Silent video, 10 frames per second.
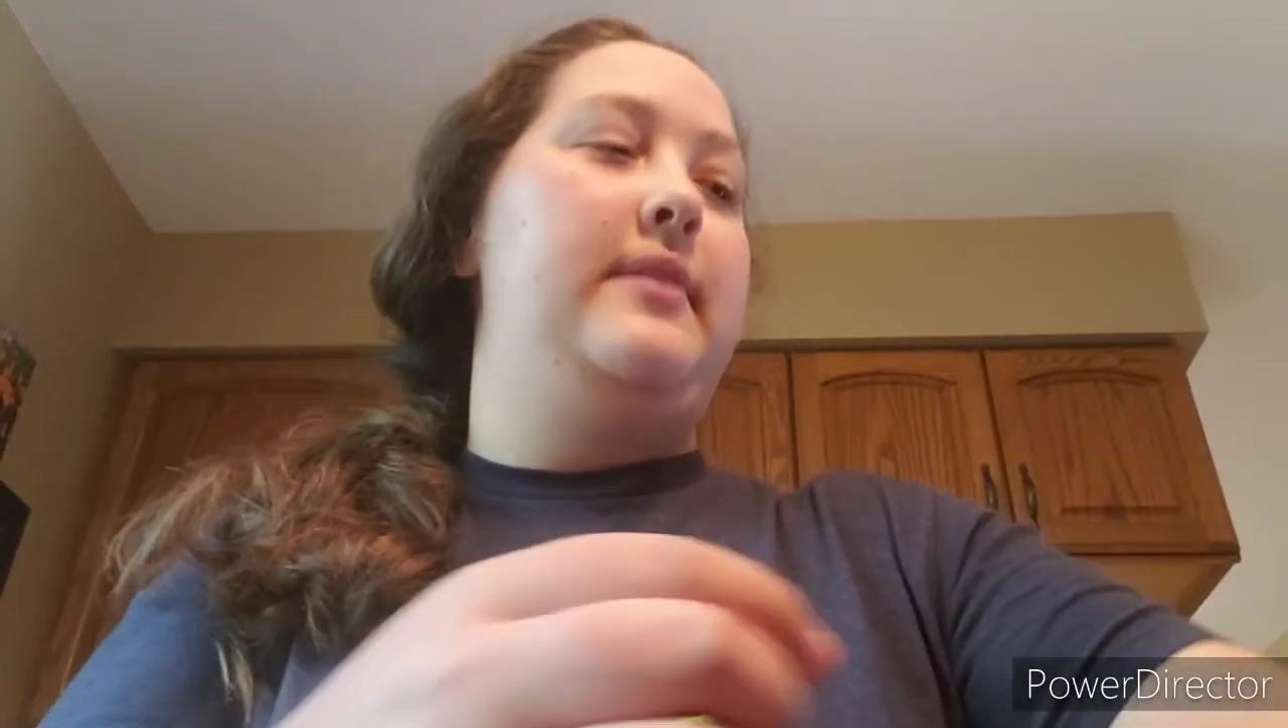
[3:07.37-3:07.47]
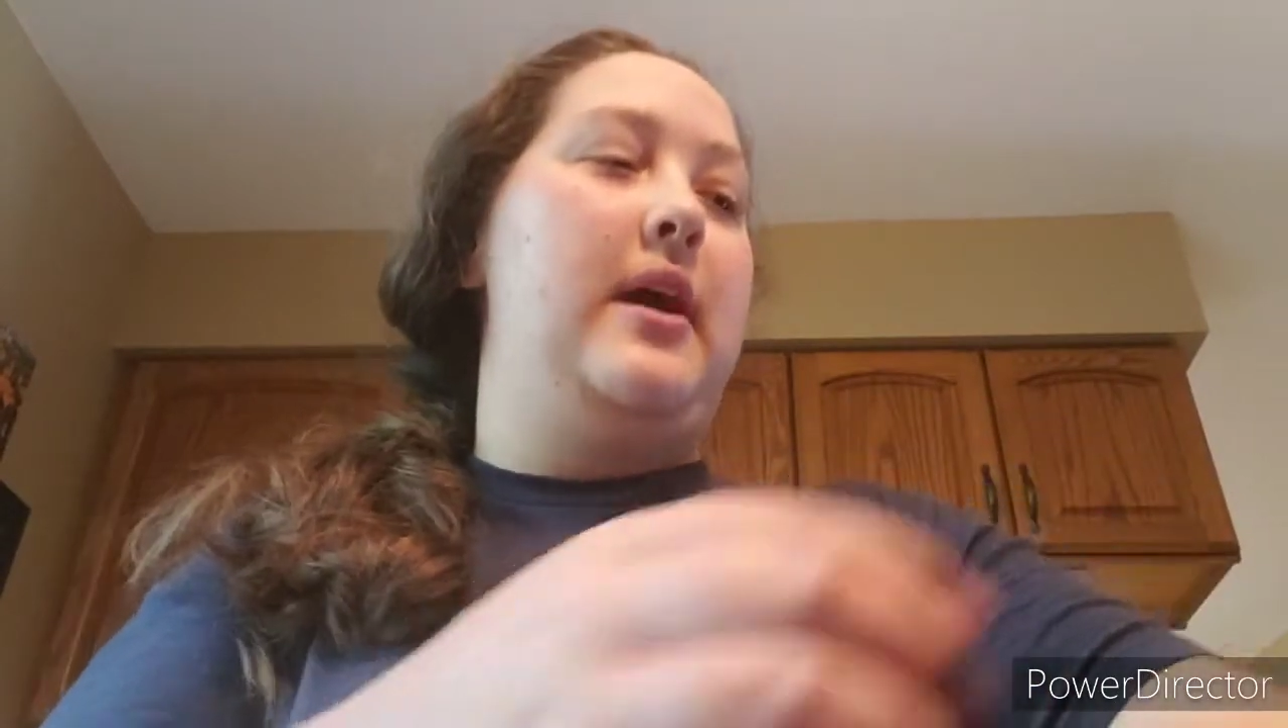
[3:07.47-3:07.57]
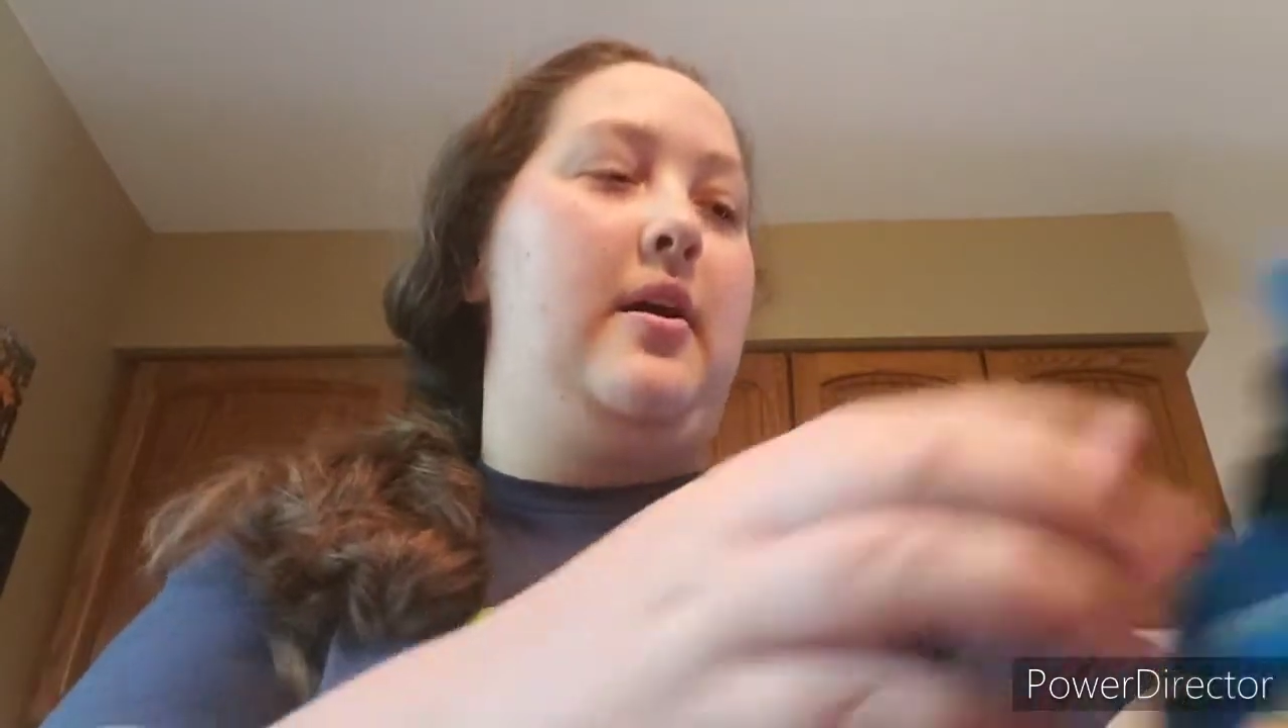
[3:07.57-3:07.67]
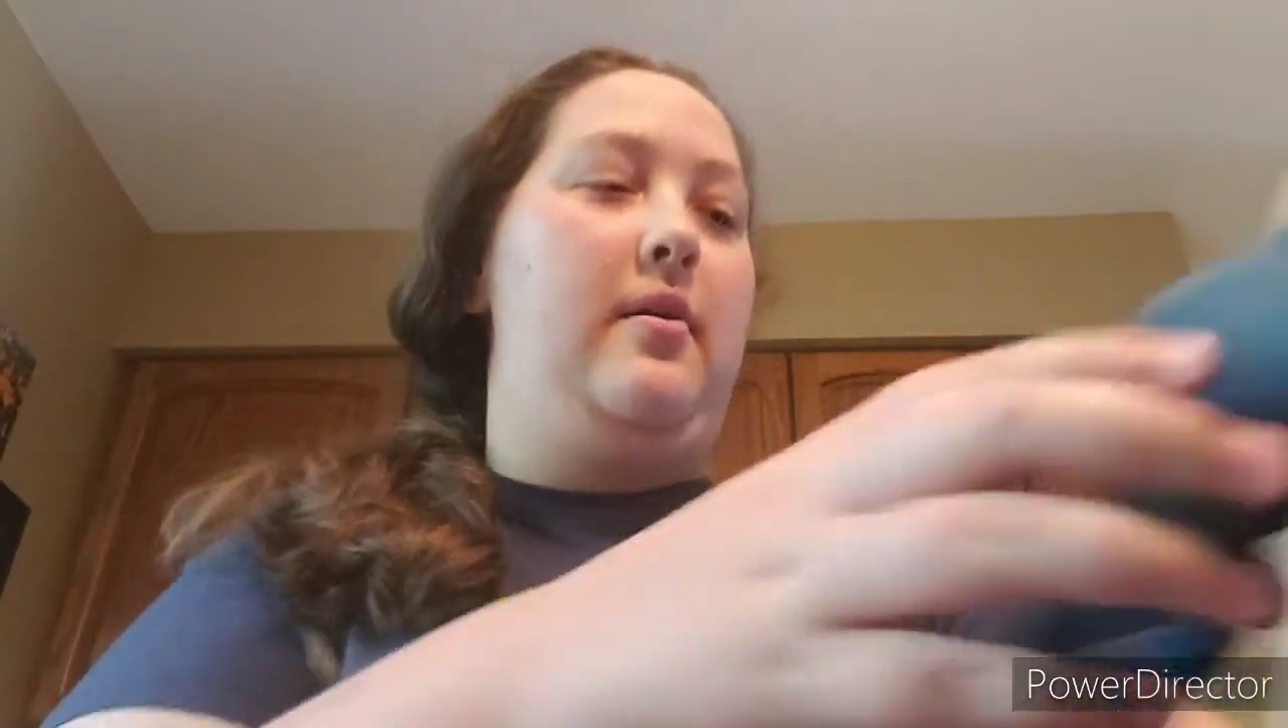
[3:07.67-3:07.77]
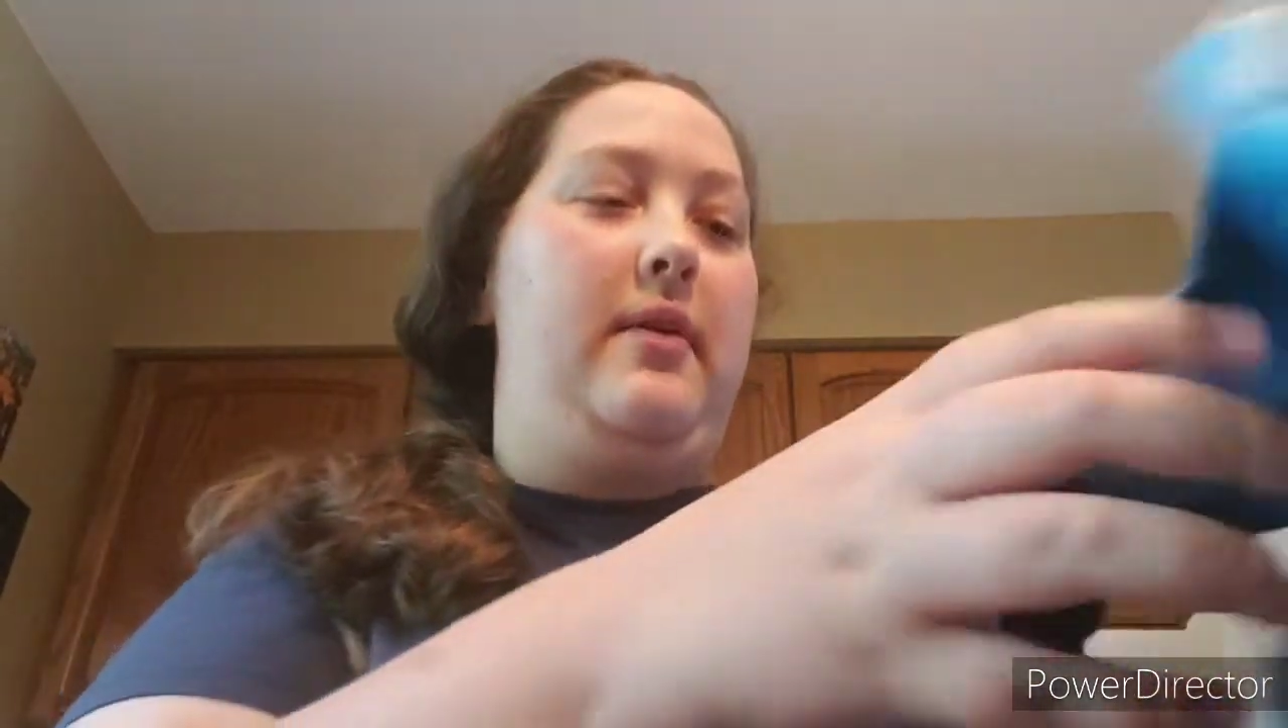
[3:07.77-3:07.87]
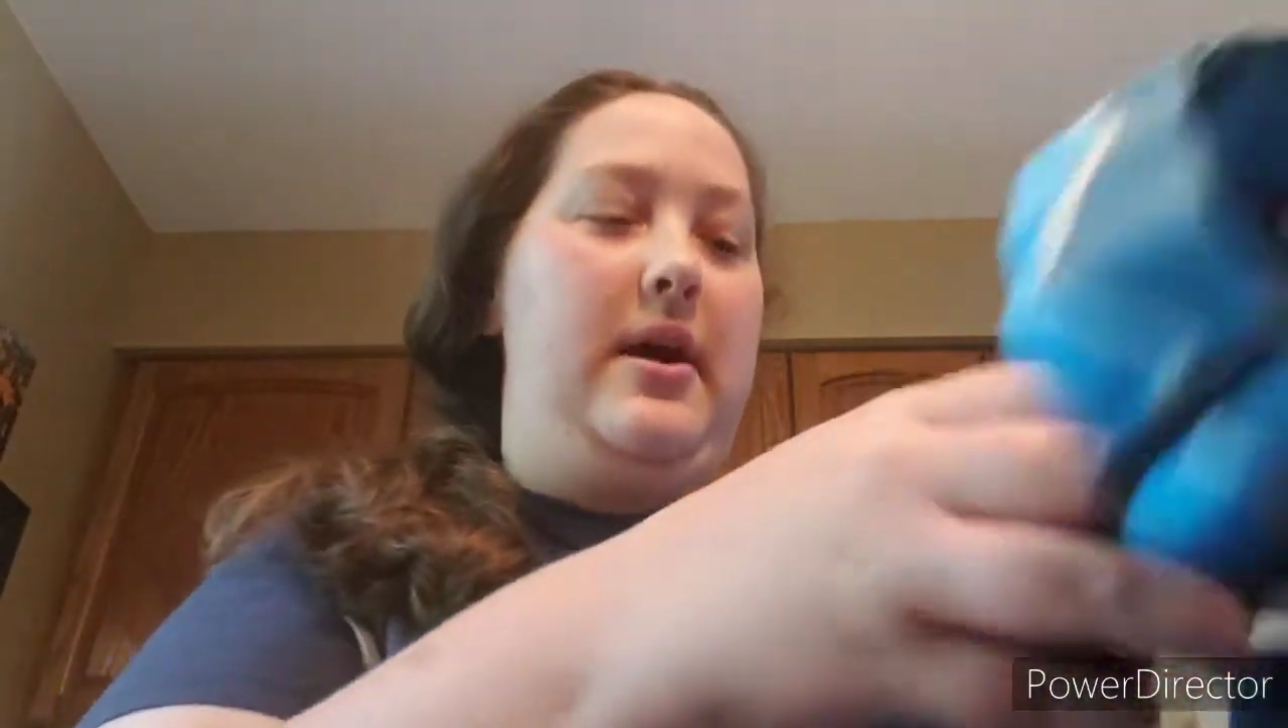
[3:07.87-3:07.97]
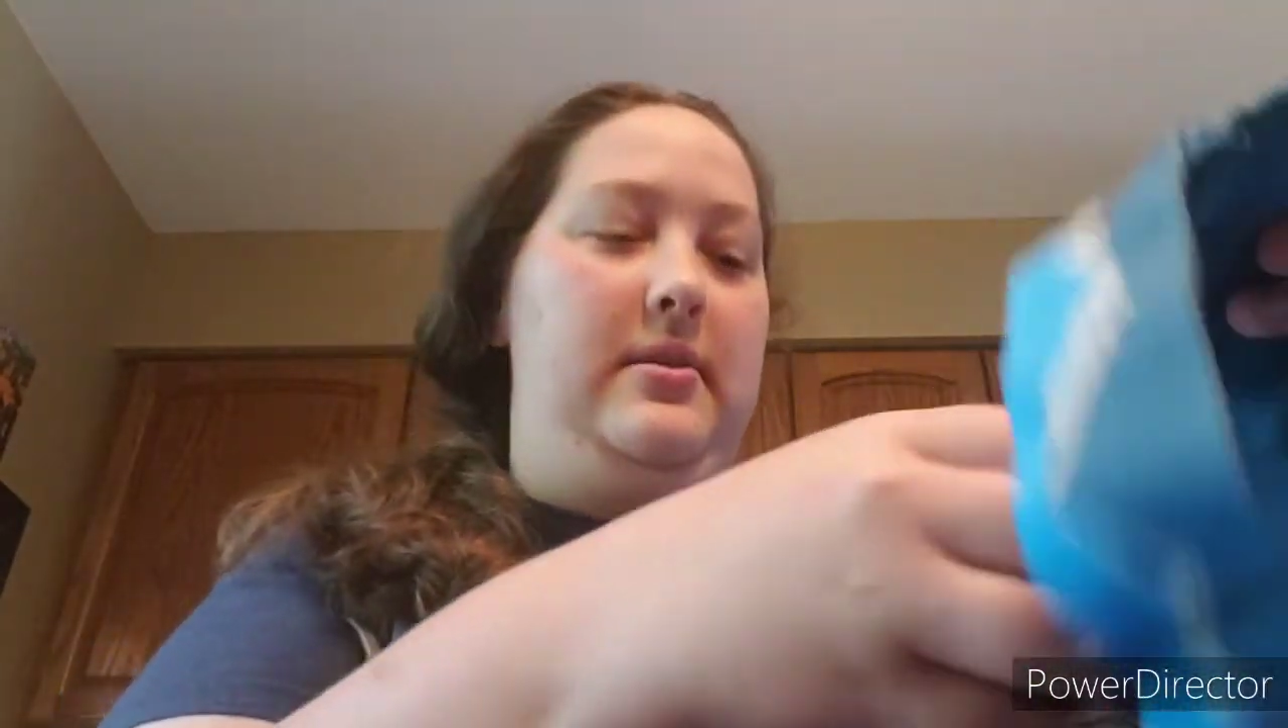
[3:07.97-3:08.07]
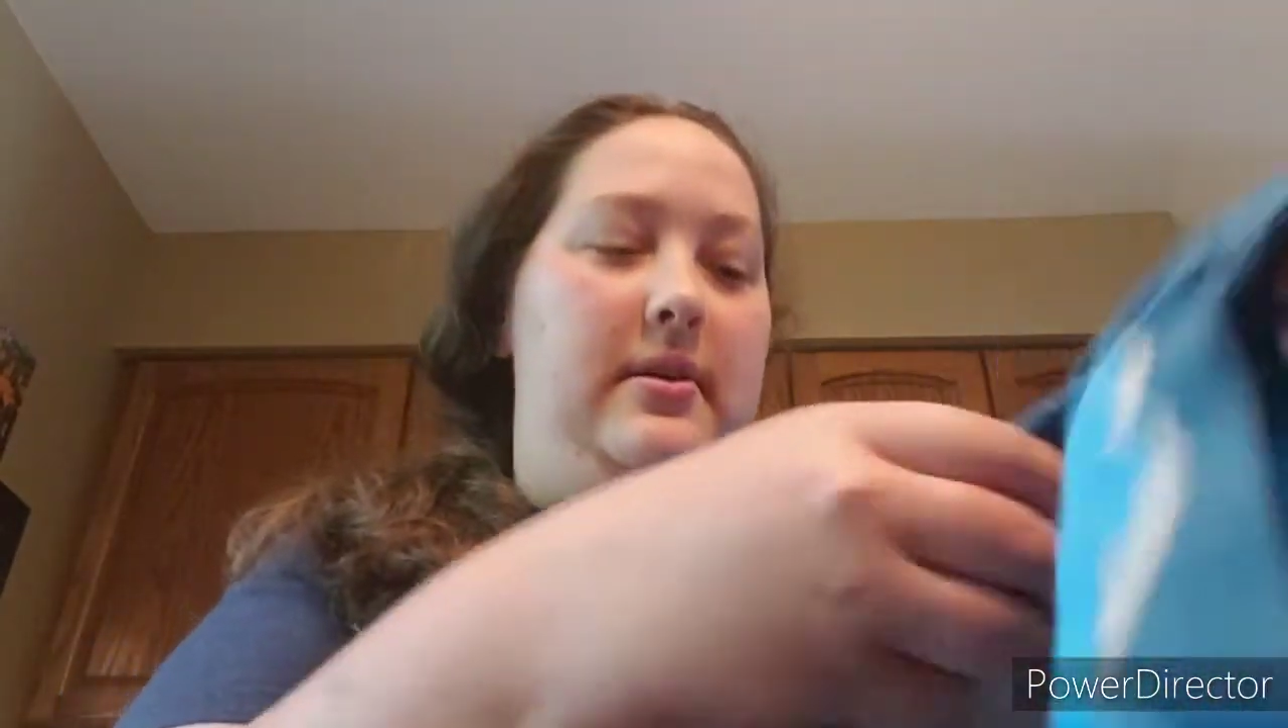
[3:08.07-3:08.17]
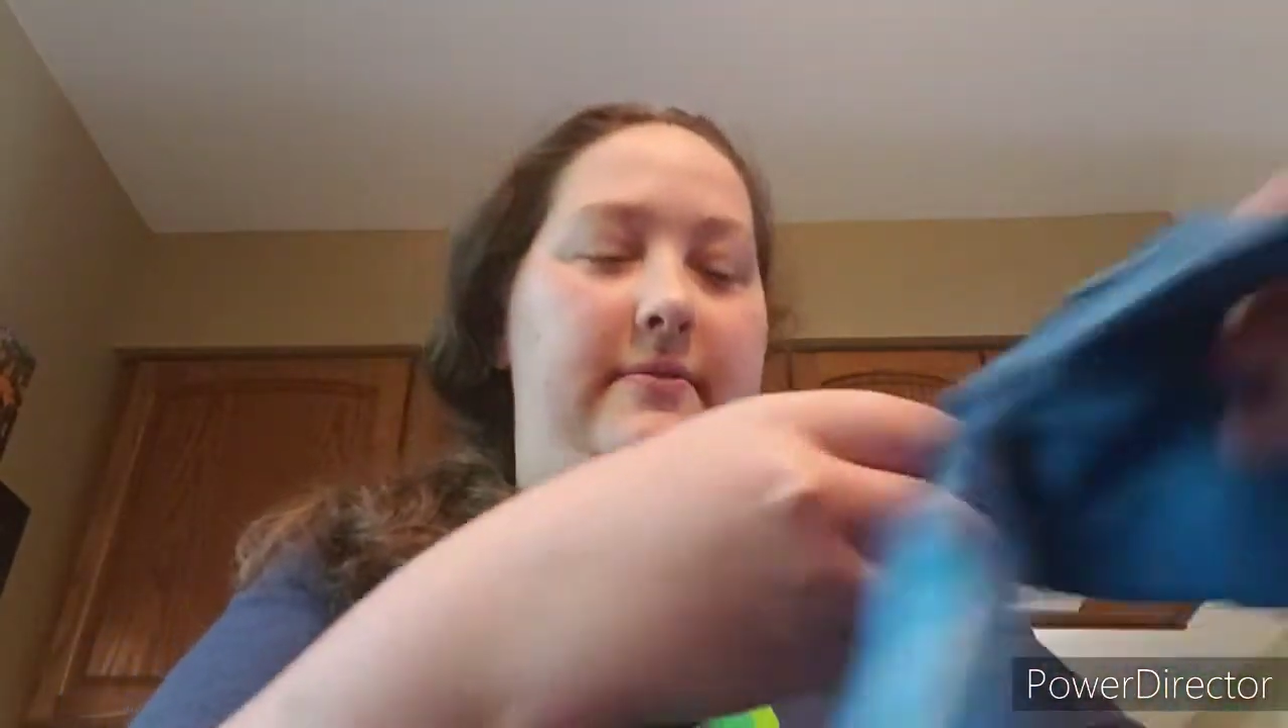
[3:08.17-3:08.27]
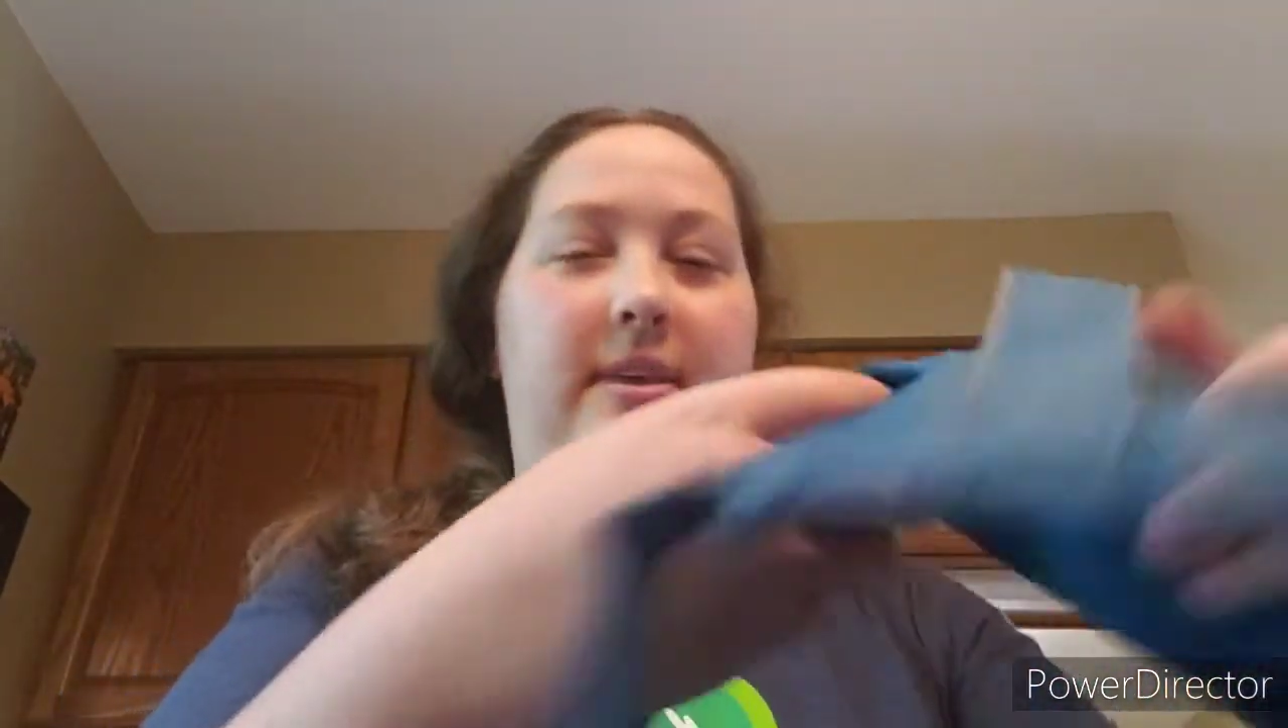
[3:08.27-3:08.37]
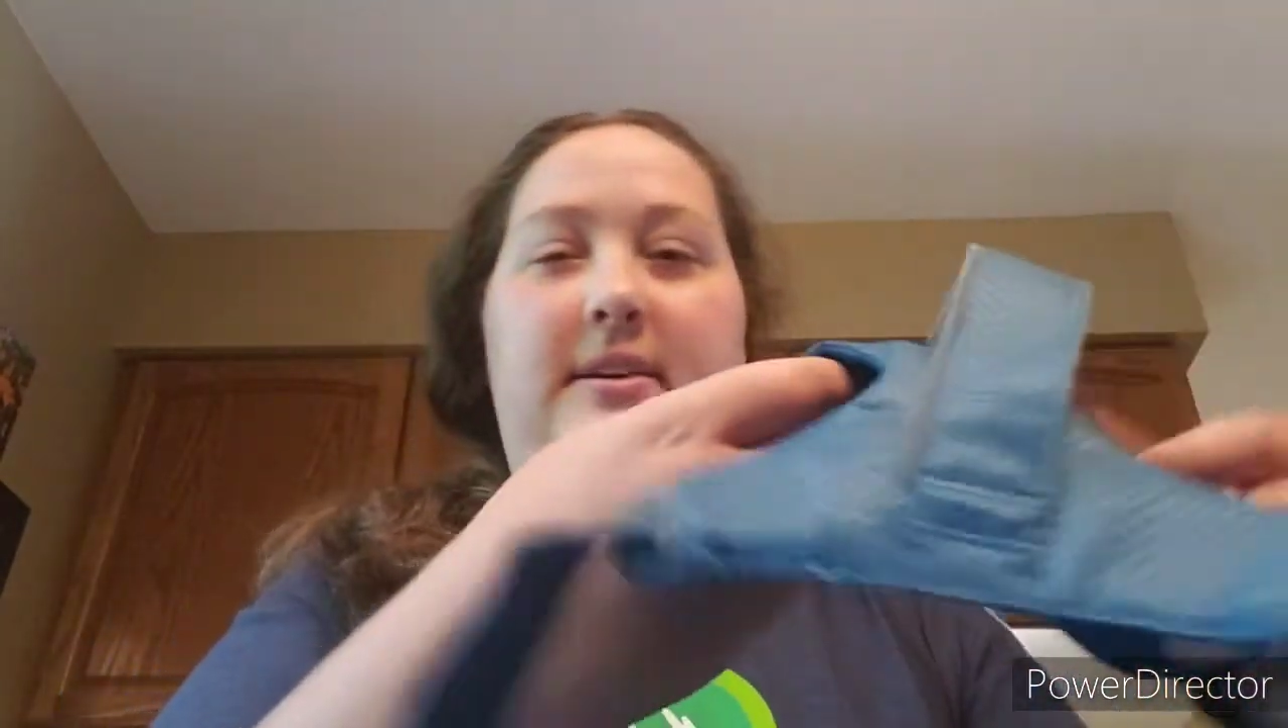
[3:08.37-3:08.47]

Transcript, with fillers: Now, I love